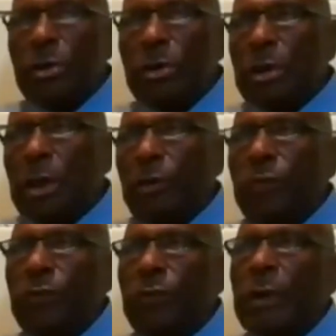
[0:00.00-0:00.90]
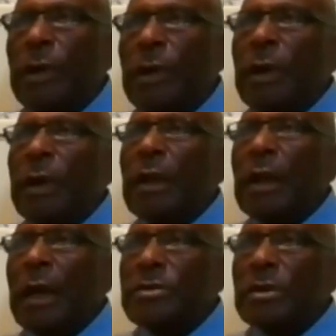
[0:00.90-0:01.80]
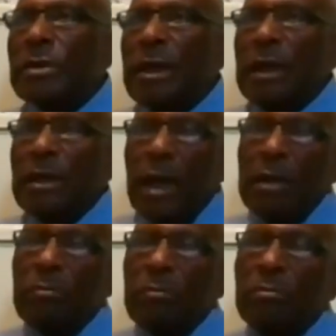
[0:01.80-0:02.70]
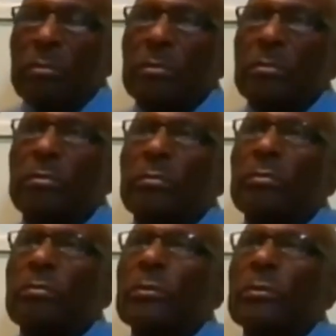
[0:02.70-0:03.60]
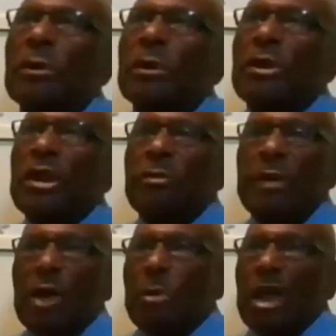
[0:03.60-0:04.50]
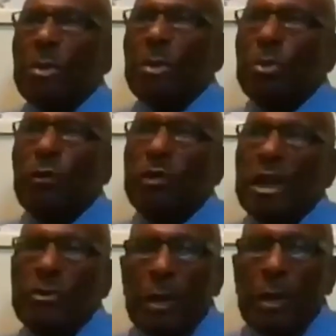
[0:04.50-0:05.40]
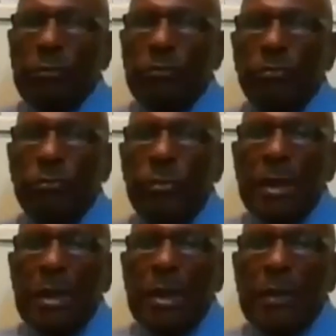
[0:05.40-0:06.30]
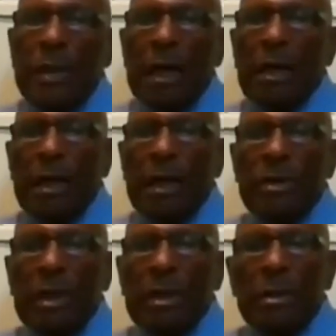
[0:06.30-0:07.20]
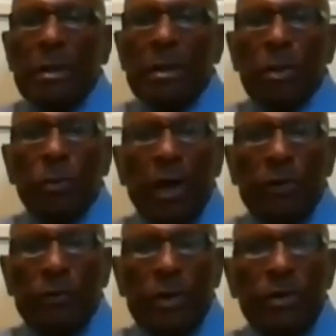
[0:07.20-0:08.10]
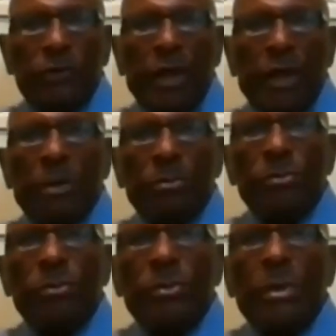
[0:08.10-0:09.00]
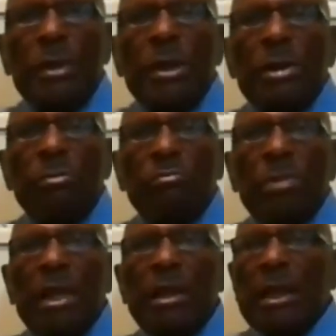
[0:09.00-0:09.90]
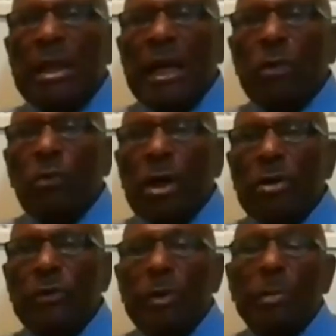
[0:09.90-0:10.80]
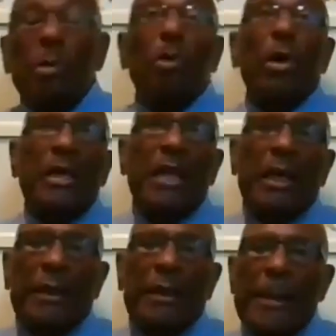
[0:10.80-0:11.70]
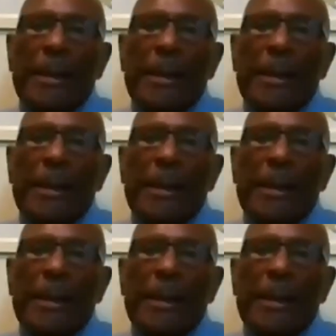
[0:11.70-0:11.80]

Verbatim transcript: to the word of Elisha. And then God sent him down by the brook of Kidron. There God sent the raven to feed him meat and he had water to drink. One day,